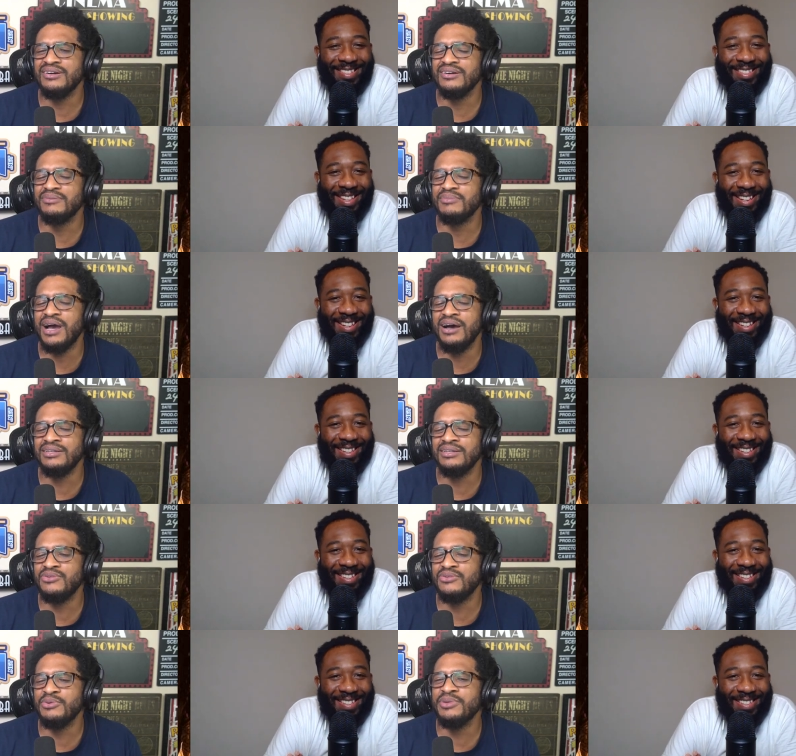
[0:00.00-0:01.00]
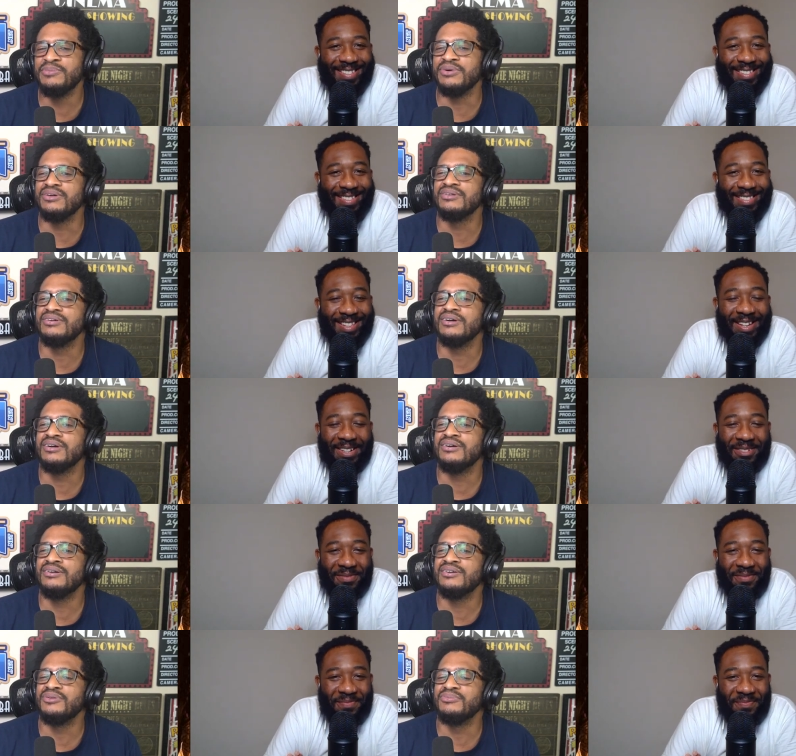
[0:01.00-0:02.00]
Speaker 1: I don't remember. Um, yeah.
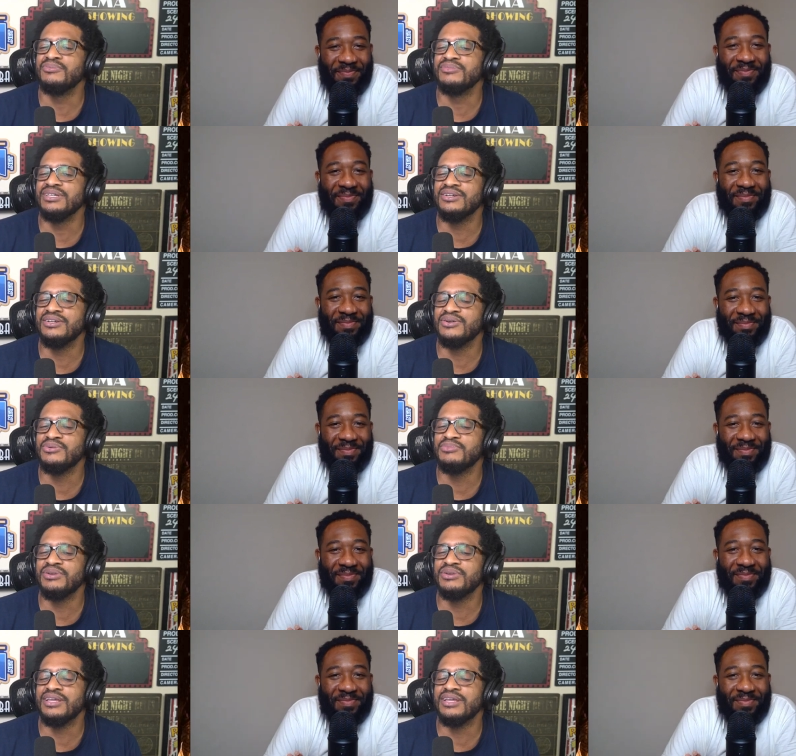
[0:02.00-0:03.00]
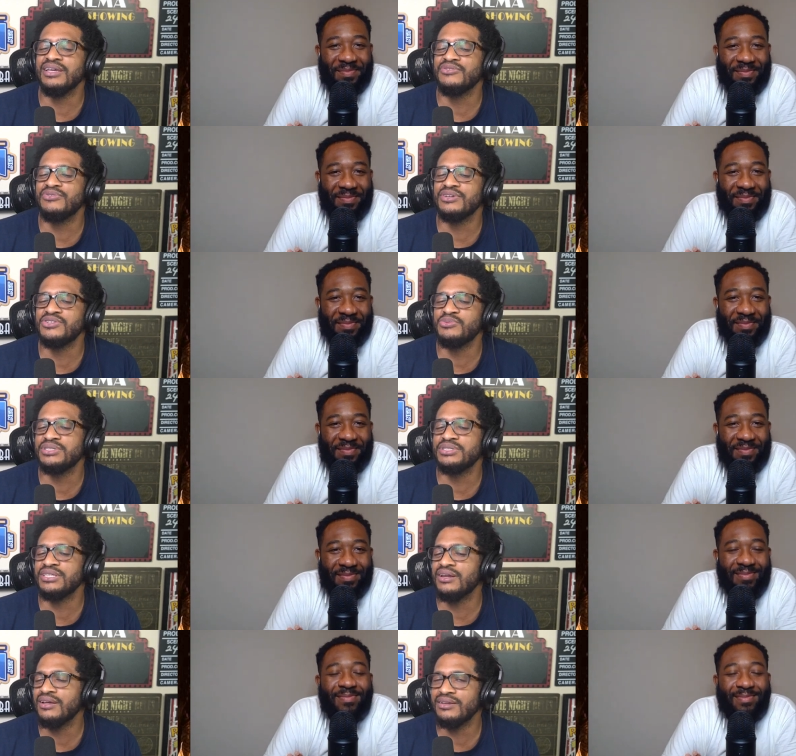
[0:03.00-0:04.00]
you know, but thank you for the super chat.
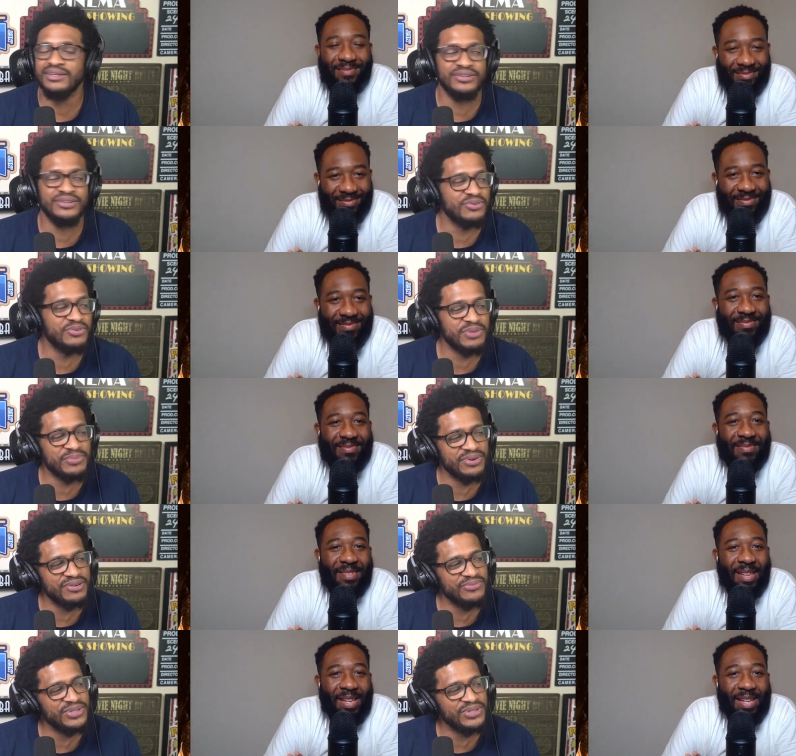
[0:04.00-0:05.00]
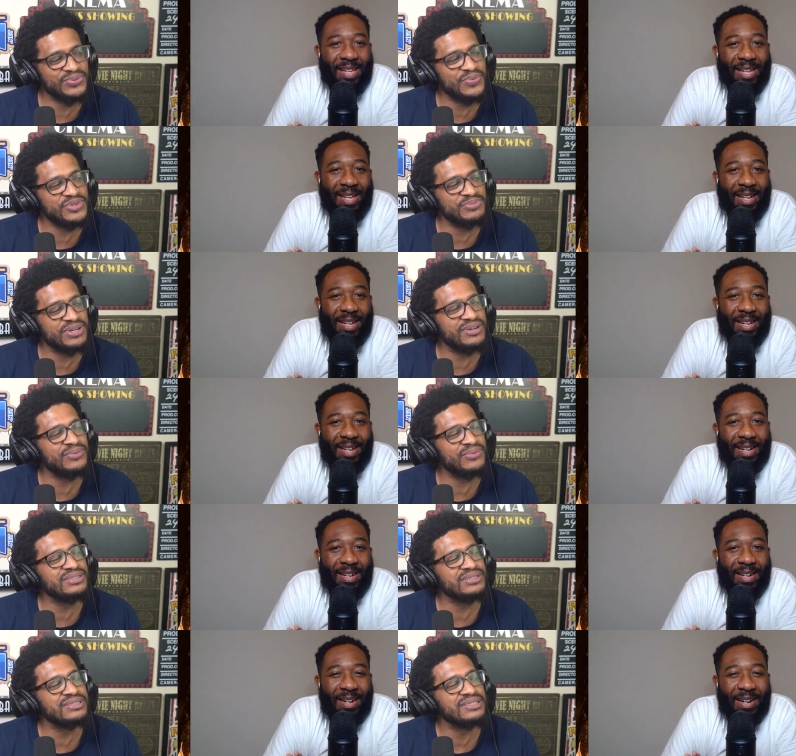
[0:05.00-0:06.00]
LA, do you remember which one was better or worse?
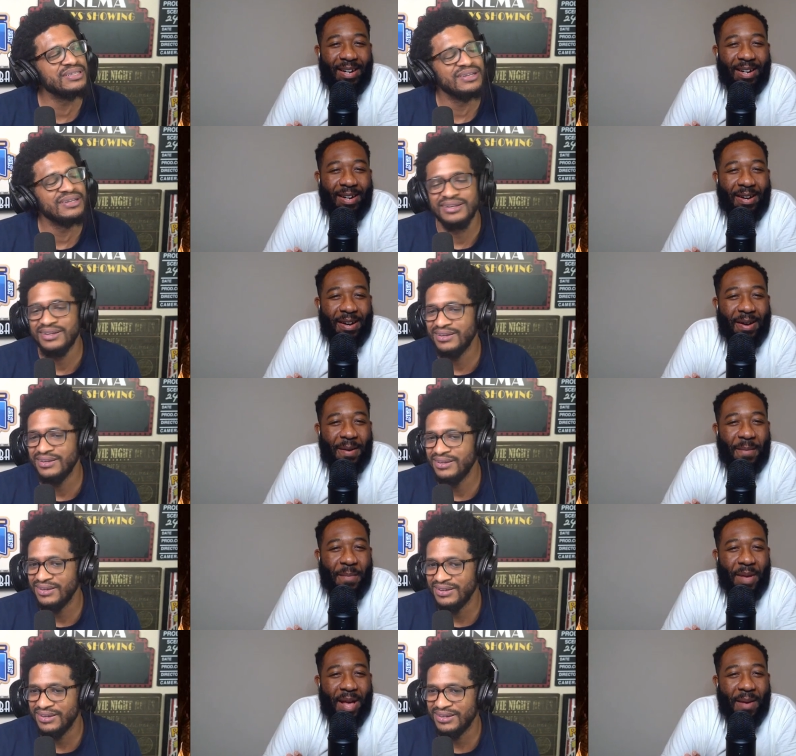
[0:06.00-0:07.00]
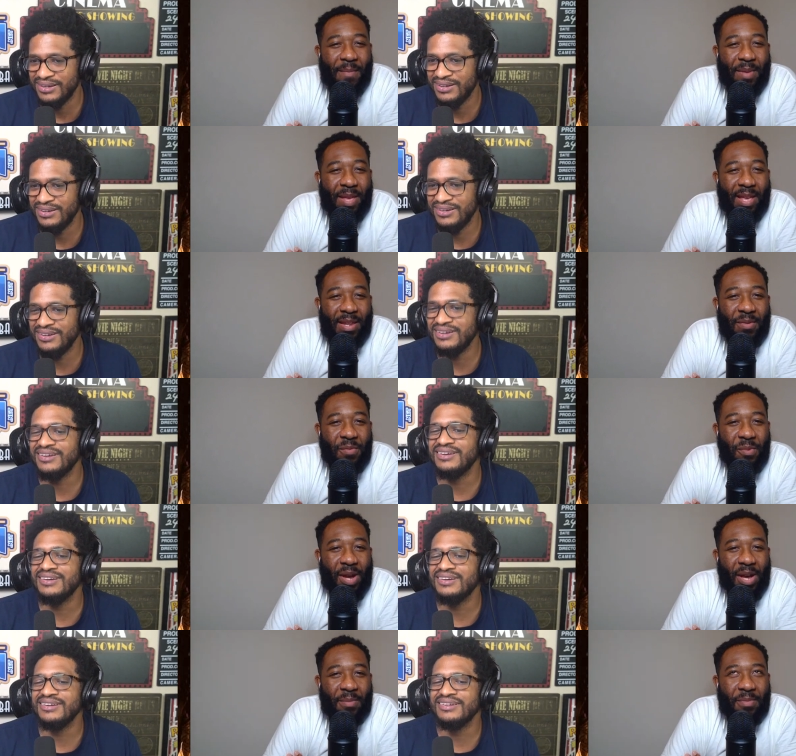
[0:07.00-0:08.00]
Speaker 2: Uh, Batman and
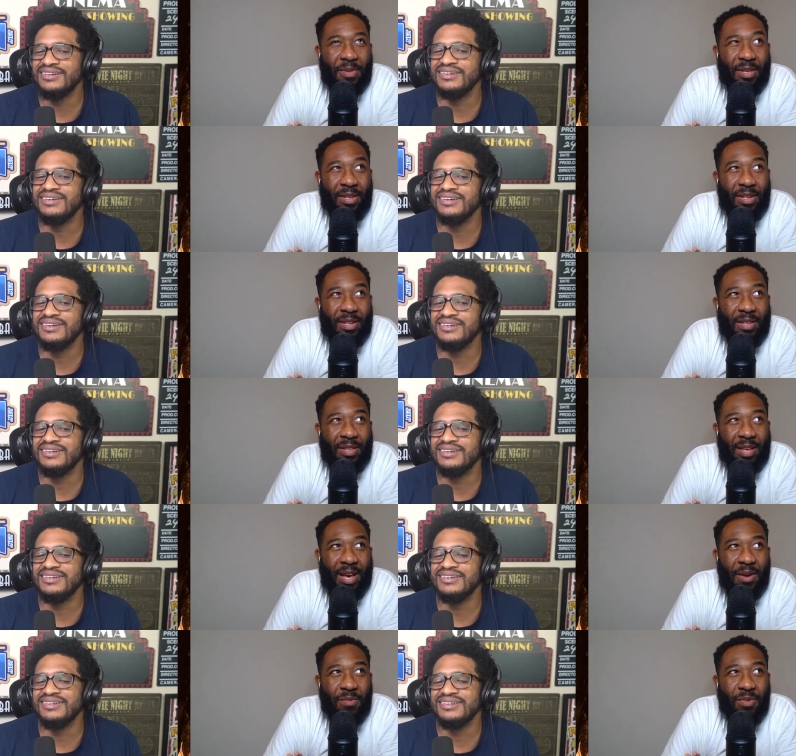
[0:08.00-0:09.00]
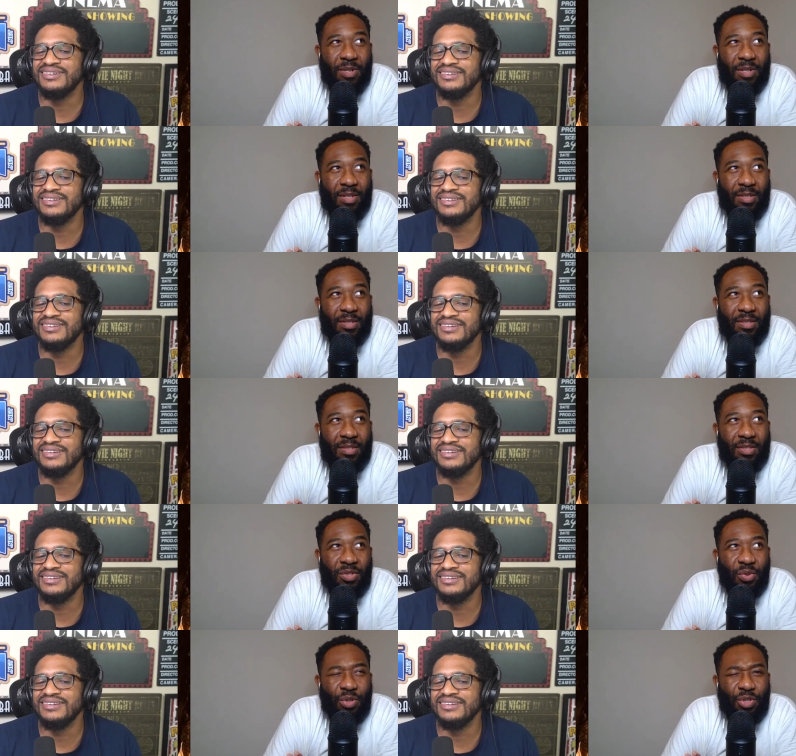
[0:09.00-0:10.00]
Robin. That was
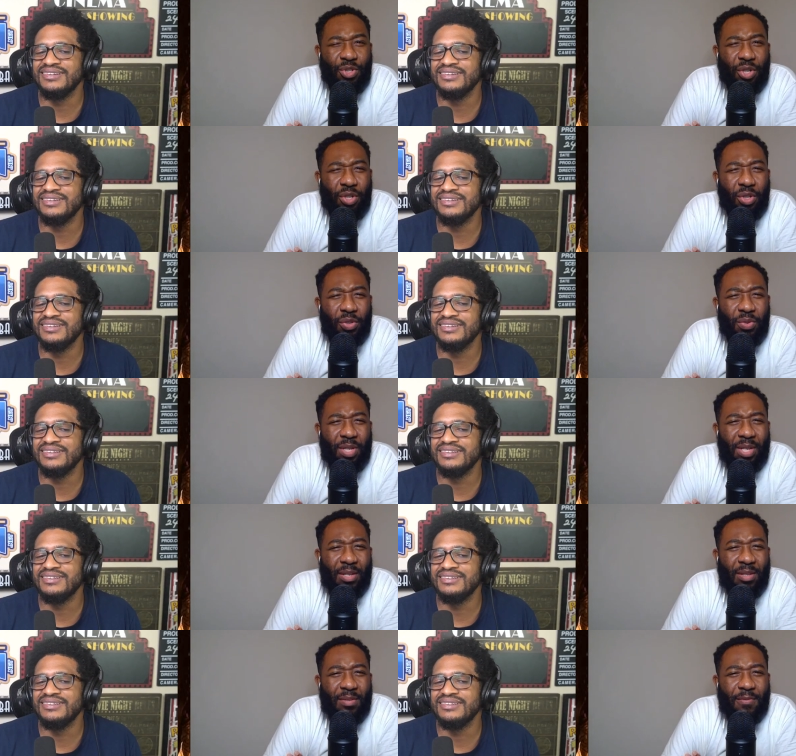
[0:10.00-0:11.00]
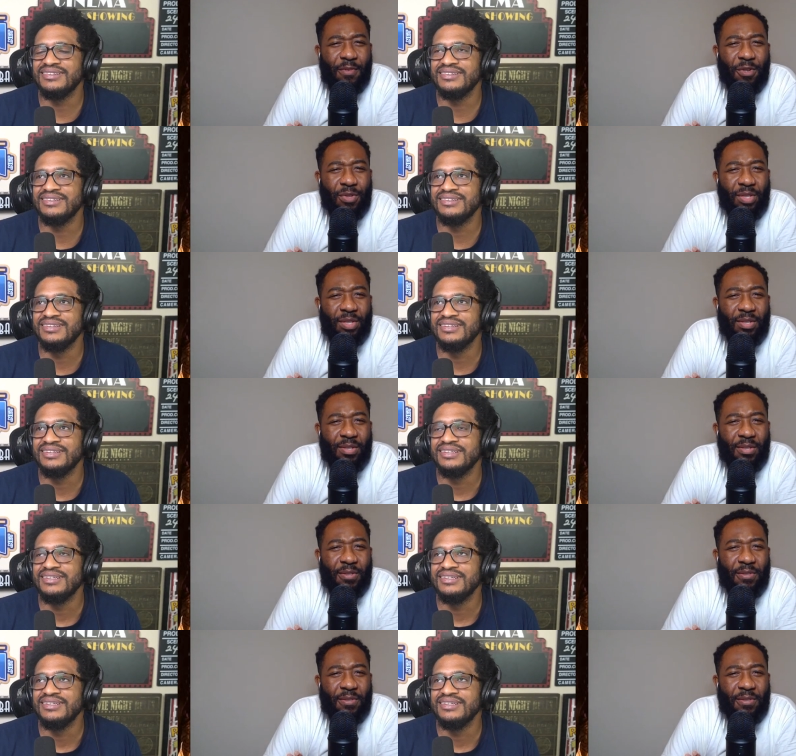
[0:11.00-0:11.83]
George Clooney versus